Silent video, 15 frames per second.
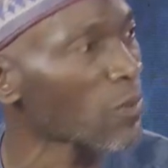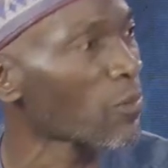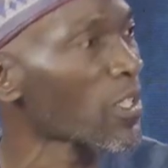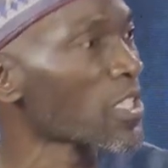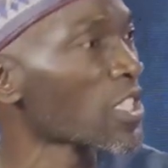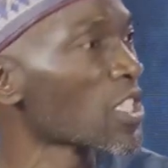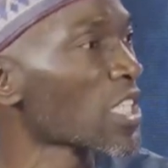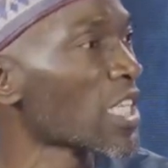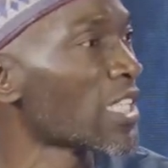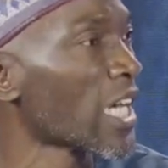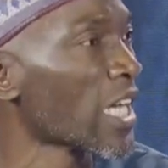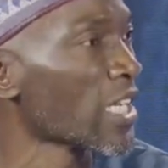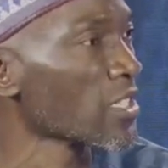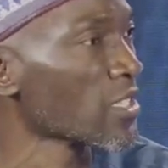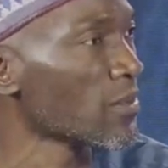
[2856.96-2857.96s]
the presidential
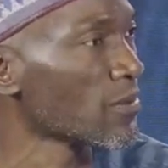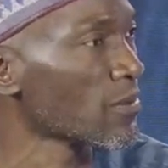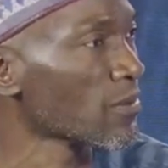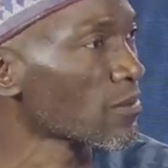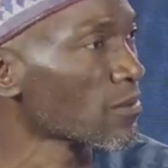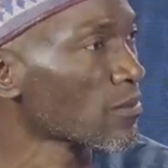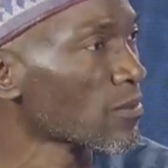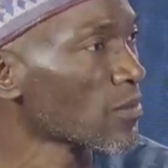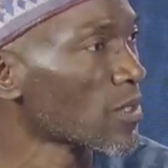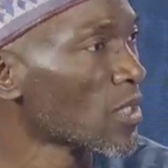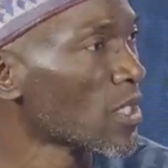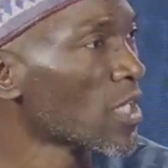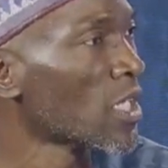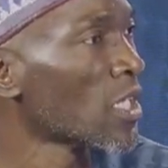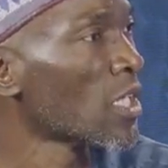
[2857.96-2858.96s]
directive. Okay.
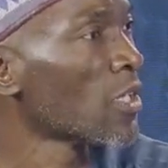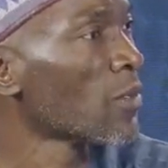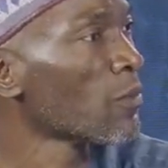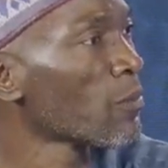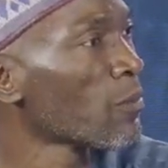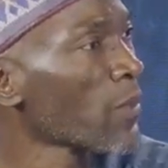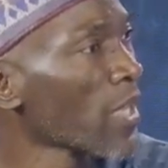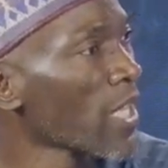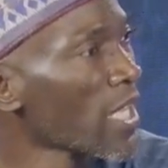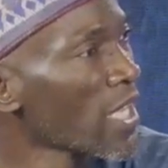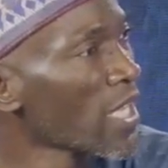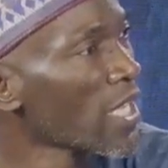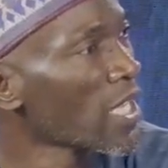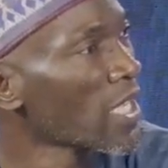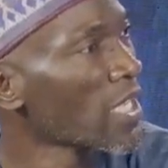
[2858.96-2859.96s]

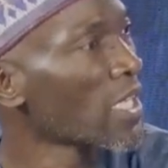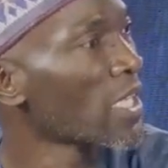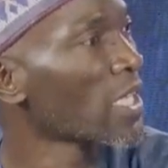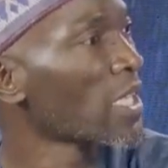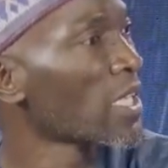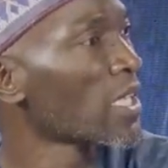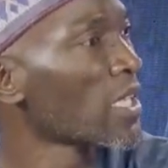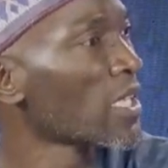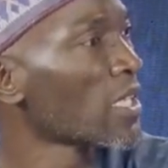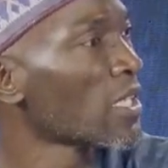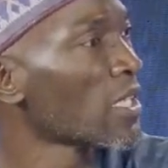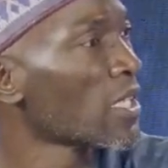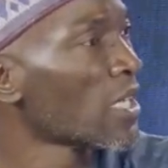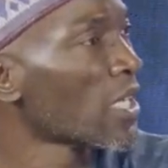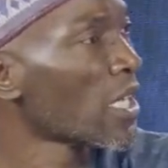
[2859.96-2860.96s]
Pay
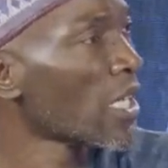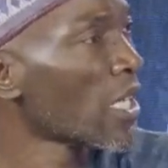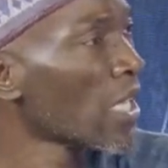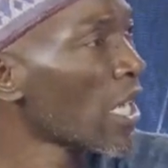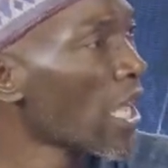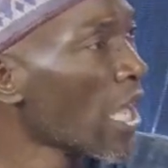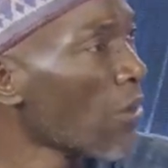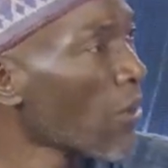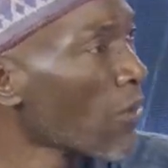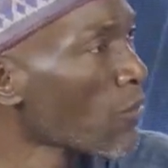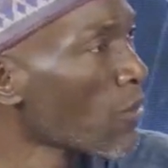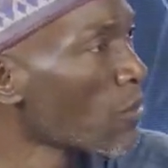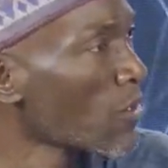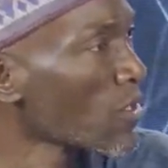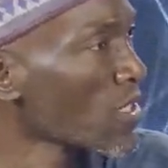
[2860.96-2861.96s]
our
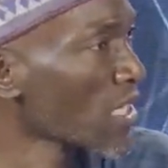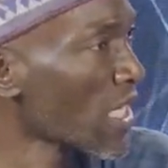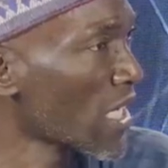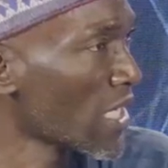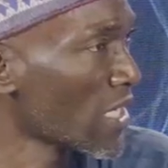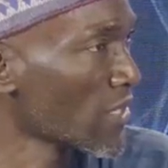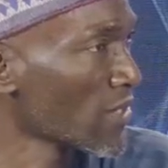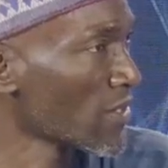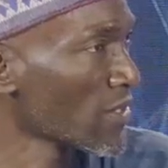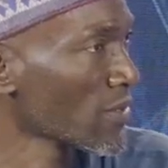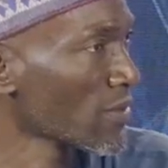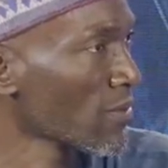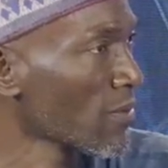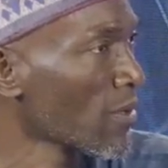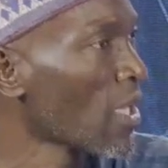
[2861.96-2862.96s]
4 month salaries.
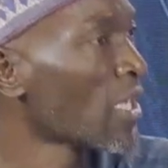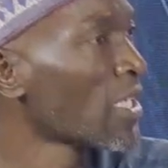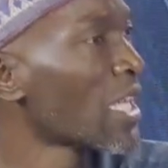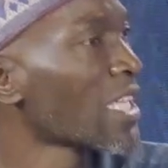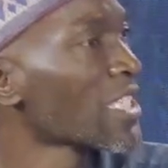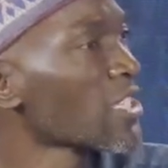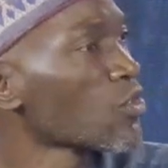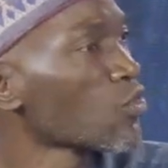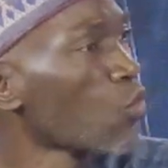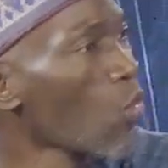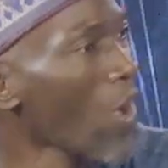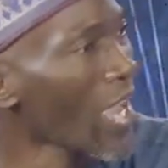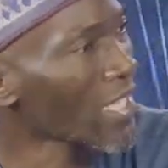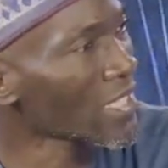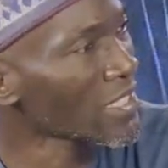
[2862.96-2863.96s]
Okay, apart from that 4 month
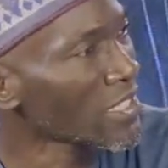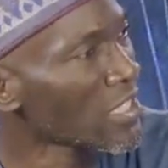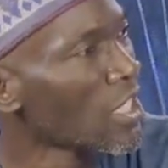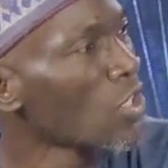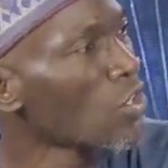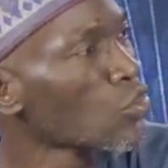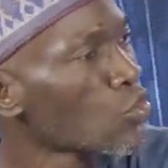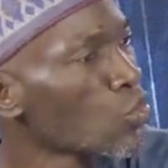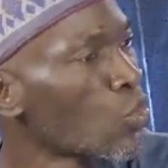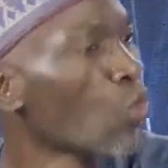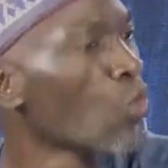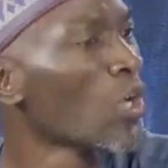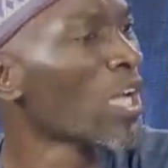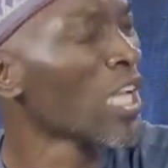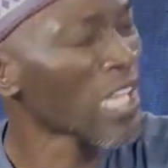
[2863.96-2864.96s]
salary, one, what next?
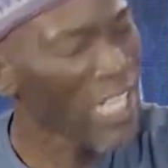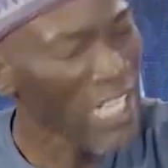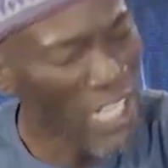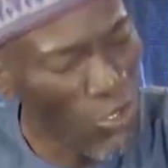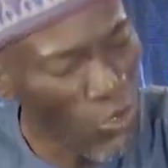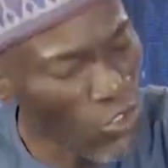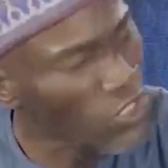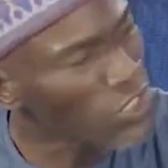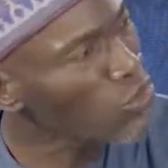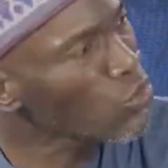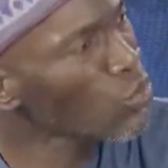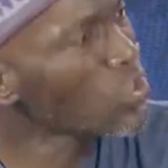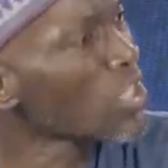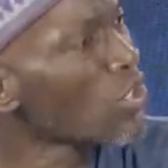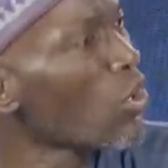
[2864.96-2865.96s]
Two,
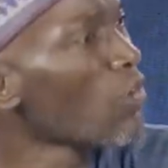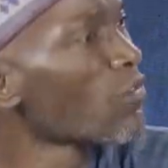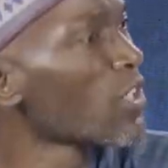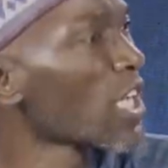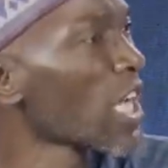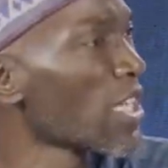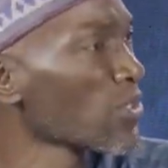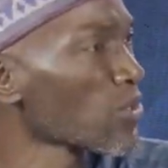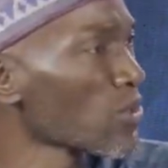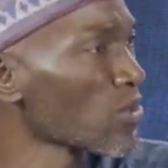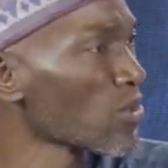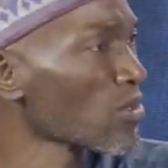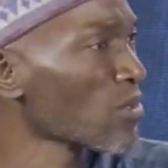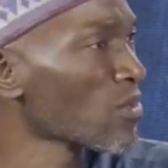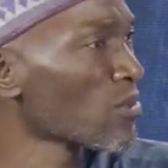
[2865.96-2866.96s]
reconstitute the governing
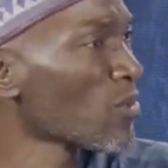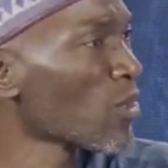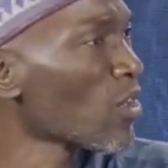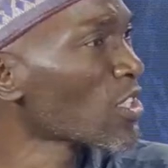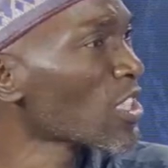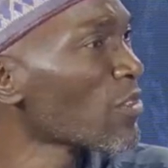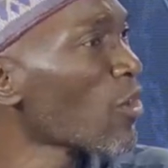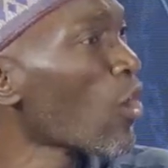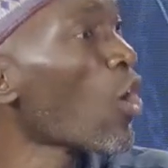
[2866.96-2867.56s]
councils. Of the, because they